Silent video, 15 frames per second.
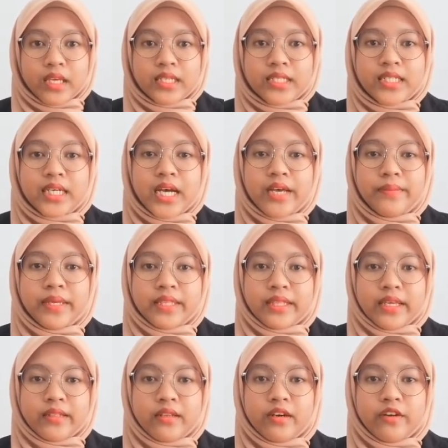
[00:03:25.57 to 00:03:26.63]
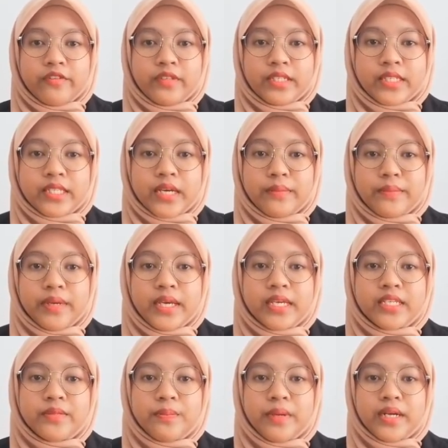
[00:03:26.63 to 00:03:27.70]
The habitat of the sambar
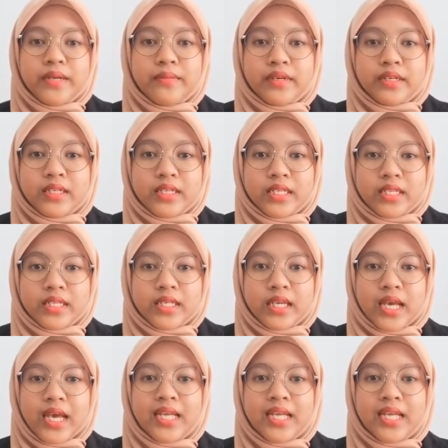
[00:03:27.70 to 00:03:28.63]
is primarily